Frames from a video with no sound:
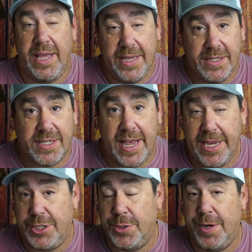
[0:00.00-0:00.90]
Is
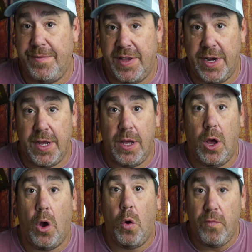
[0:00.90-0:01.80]
Adrian Avena
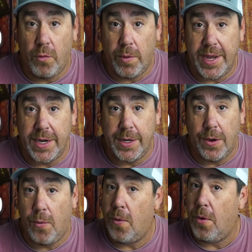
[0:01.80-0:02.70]

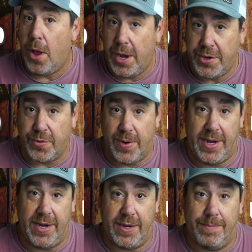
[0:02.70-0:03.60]
overrated or
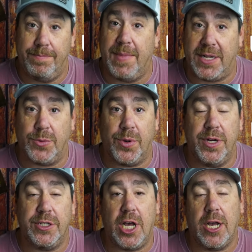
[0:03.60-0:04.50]
underrated? That's what
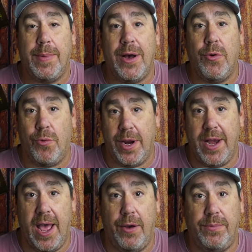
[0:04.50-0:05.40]
we're going to talk about
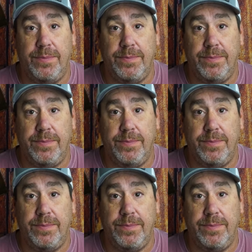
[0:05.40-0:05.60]
right now.